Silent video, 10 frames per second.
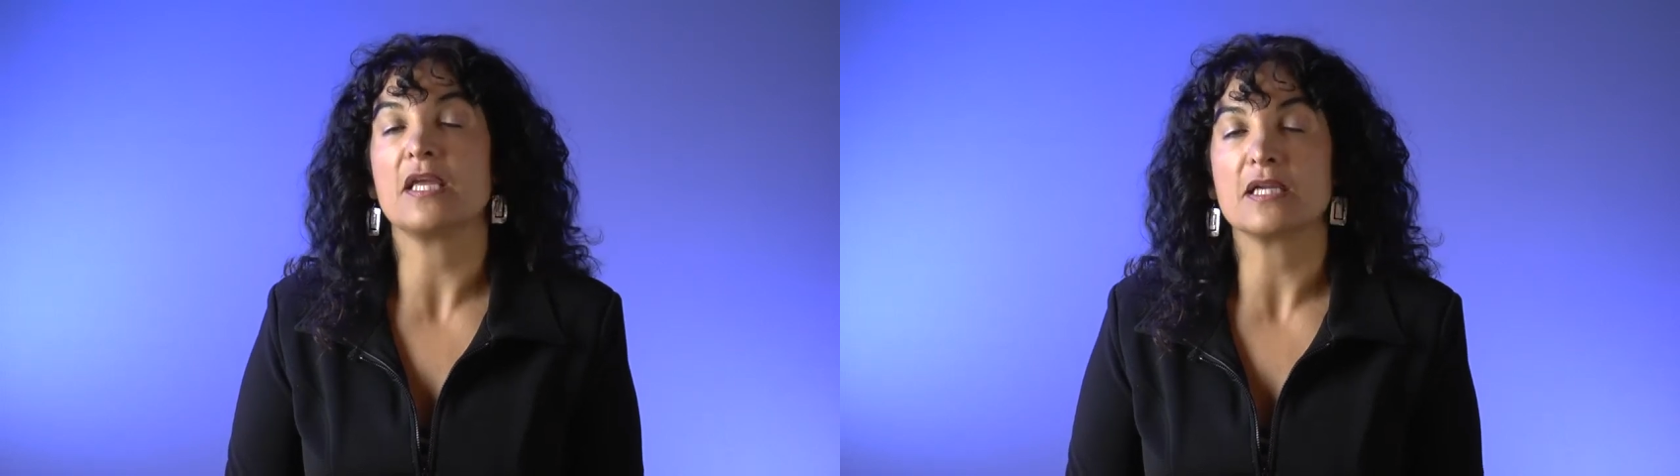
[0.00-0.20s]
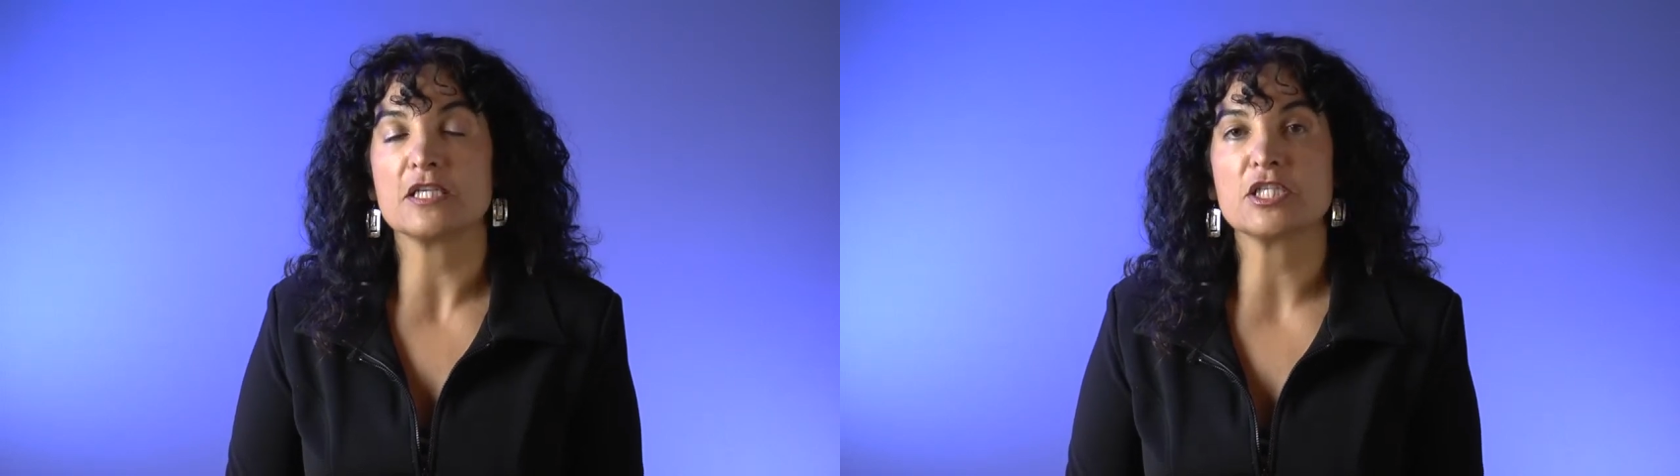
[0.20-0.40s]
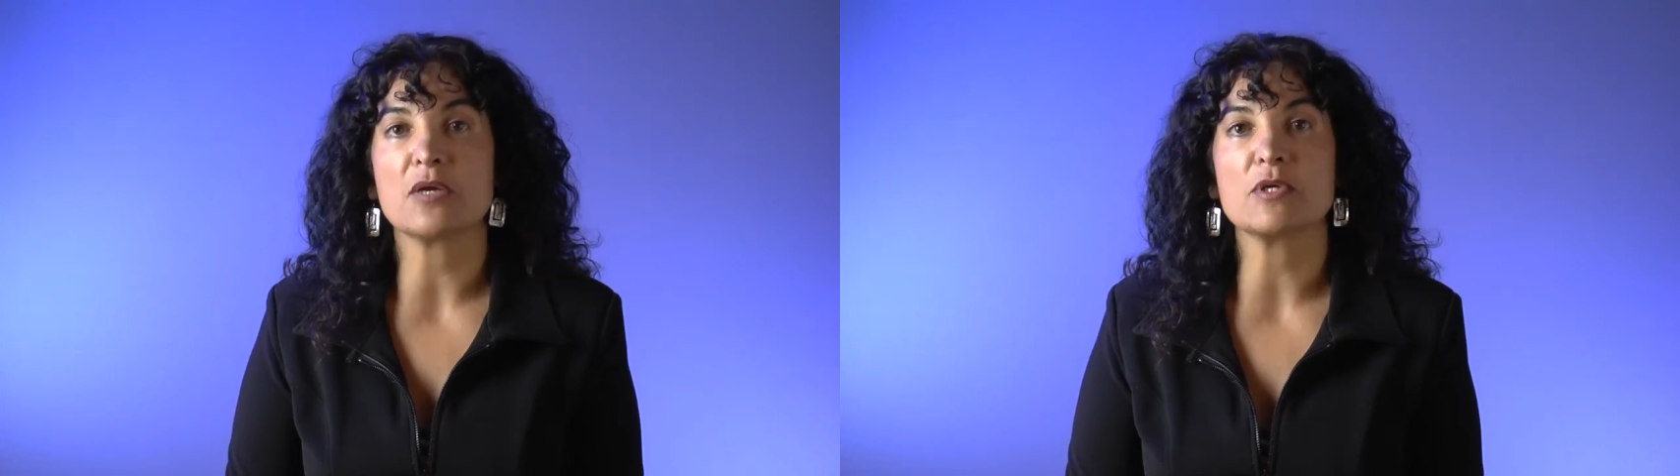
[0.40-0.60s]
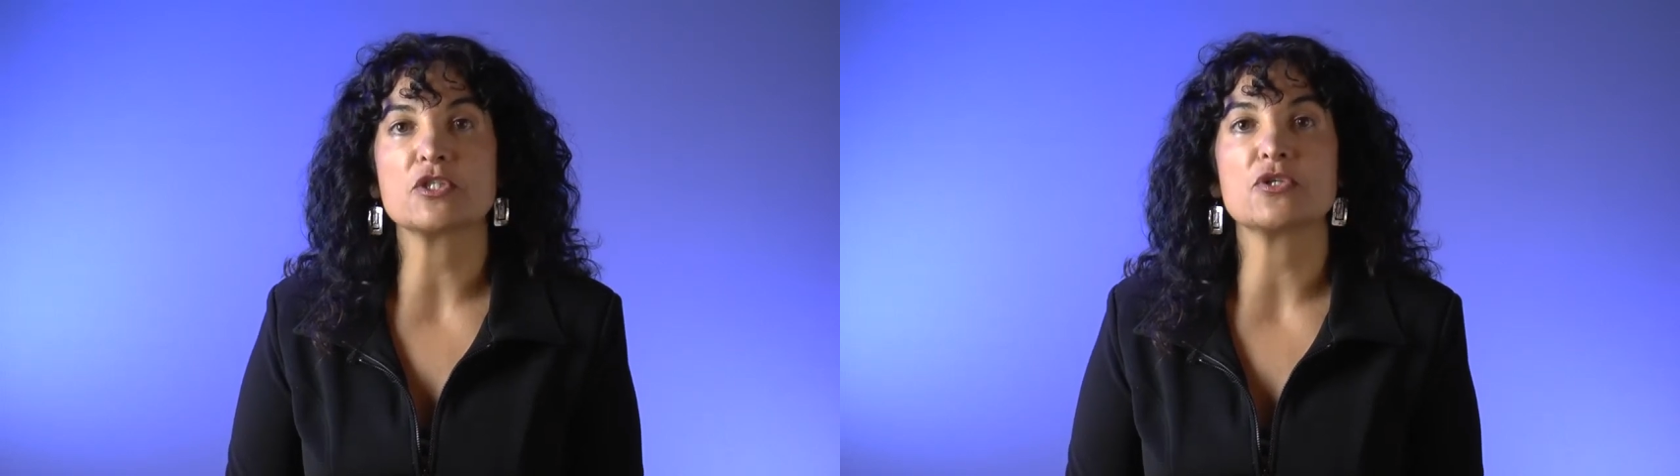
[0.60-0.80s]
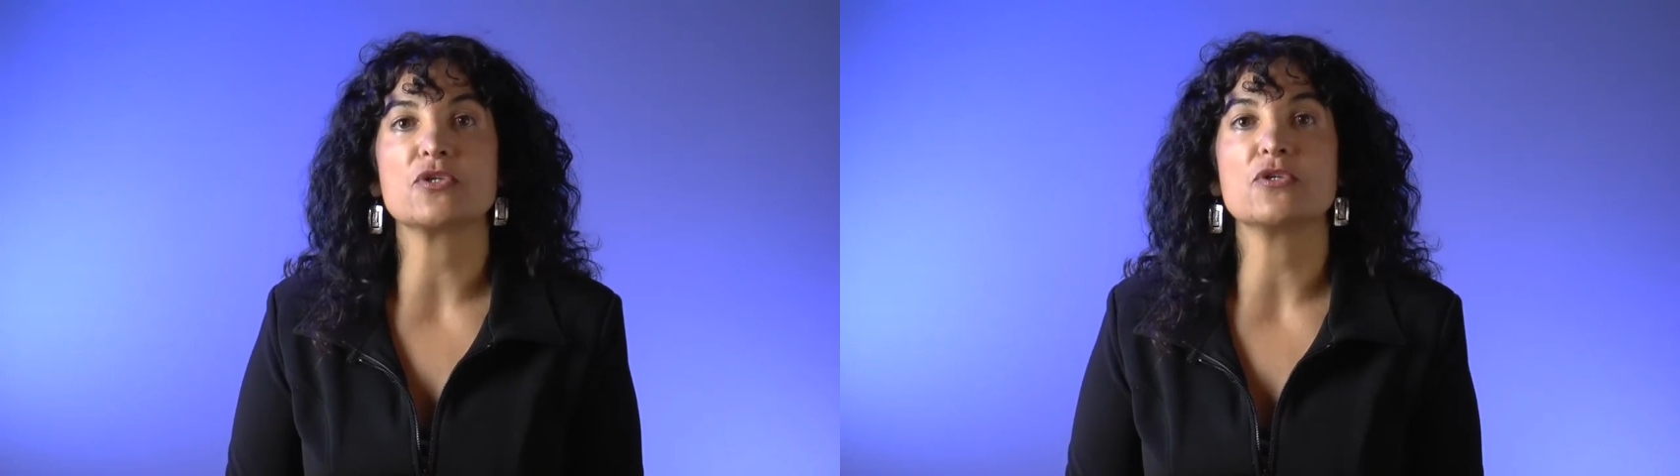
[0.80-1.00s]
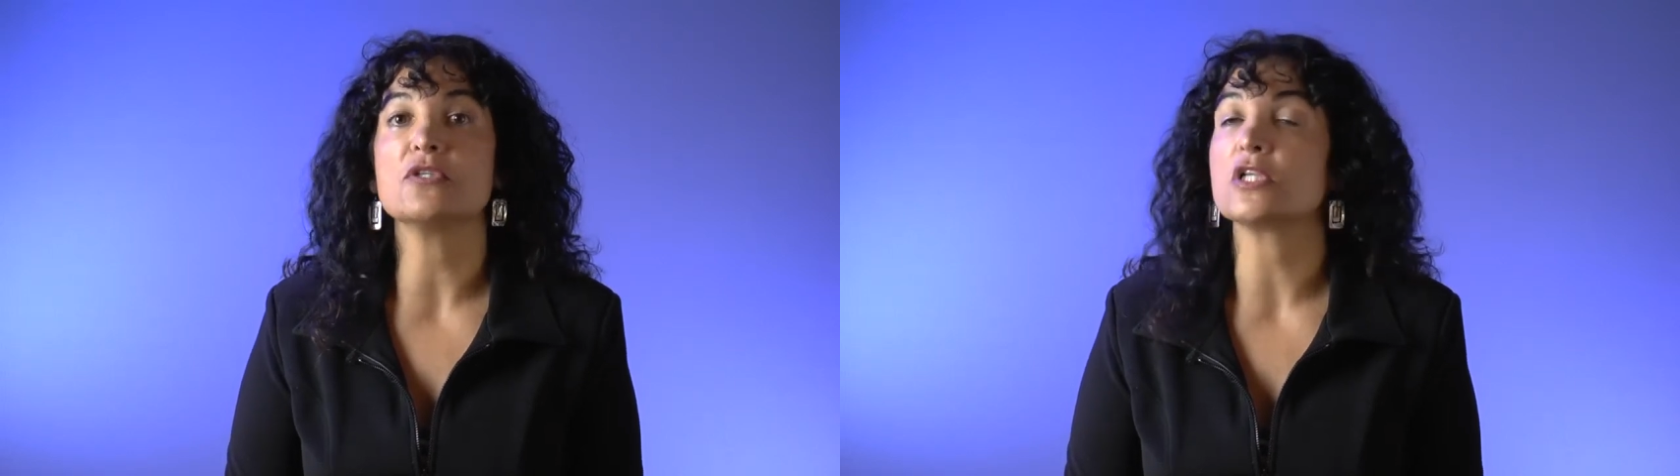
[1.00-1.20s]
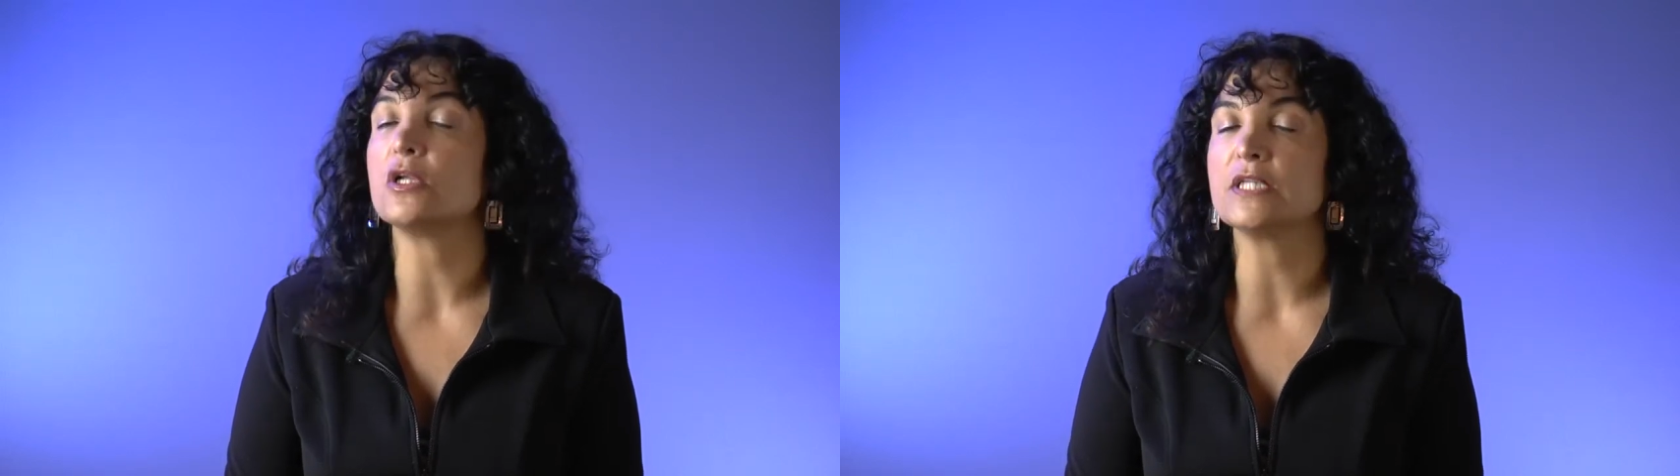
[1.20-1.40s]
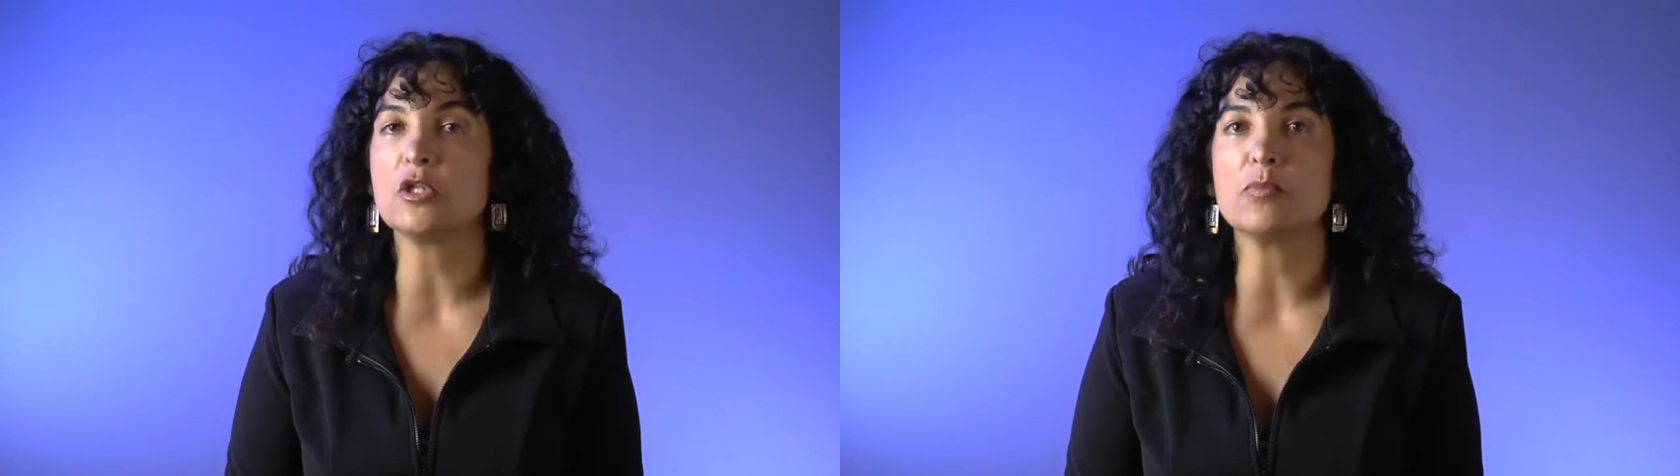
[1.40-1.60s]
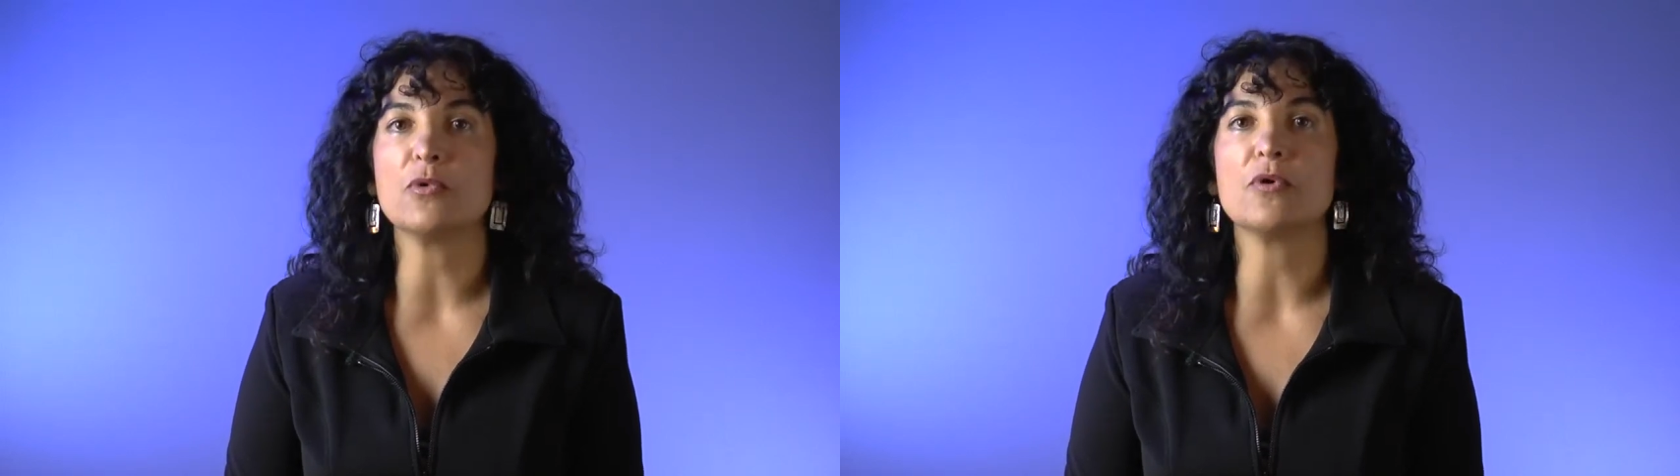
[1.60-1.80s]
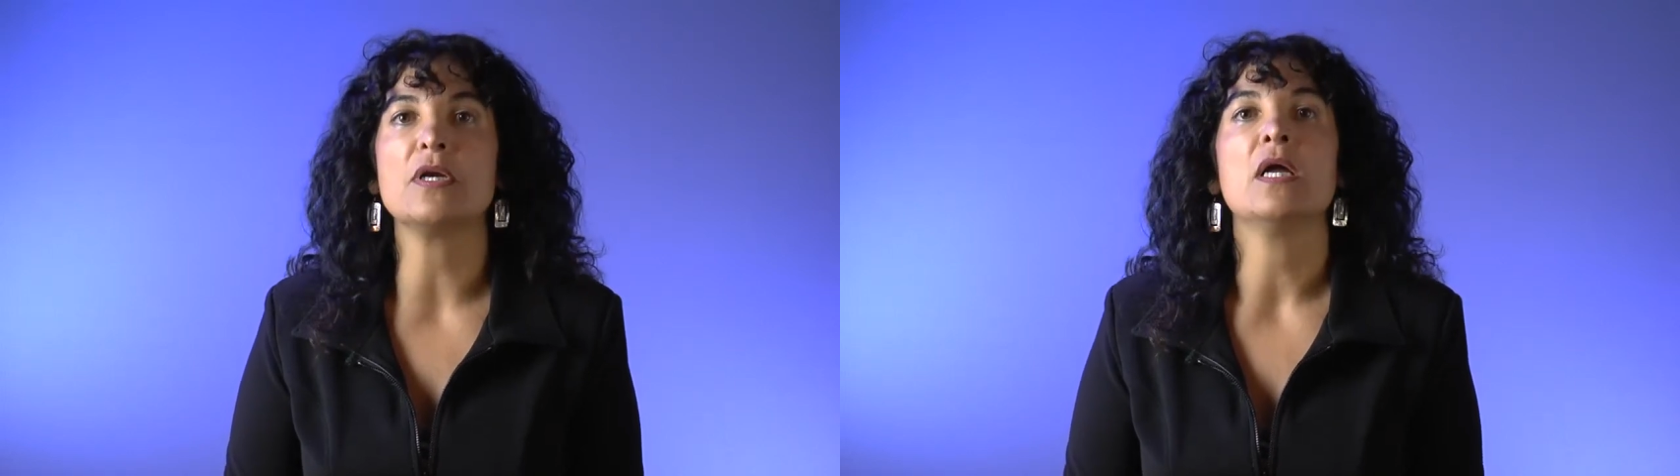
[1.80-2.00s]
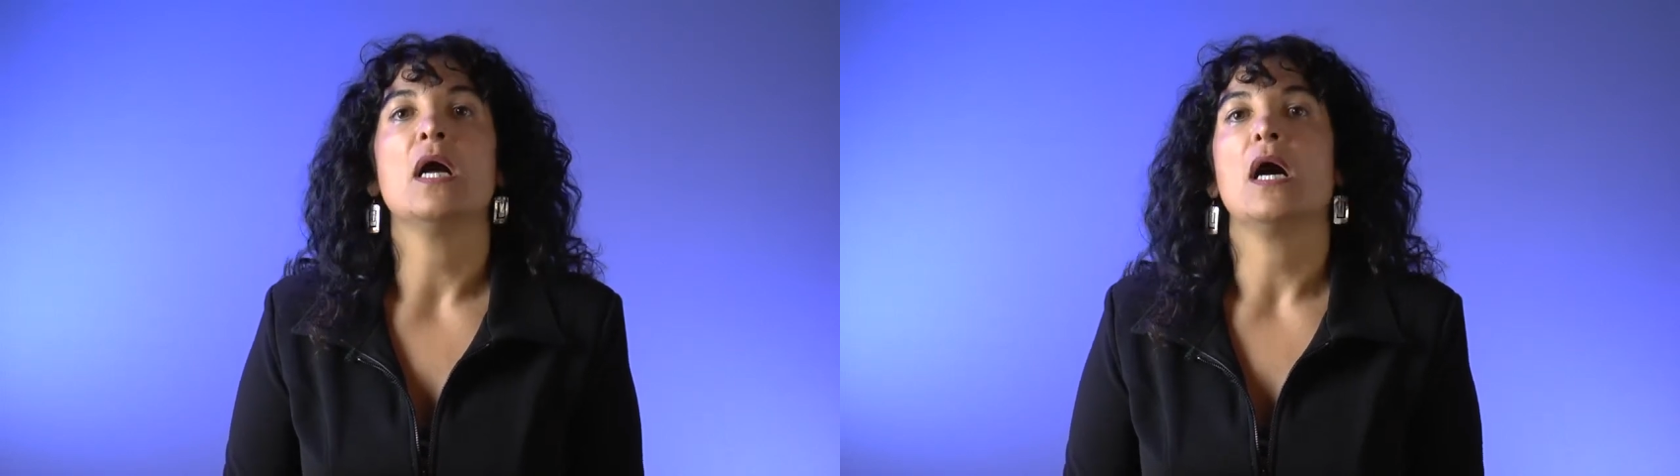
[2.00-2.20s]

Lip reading: English language learners a little more.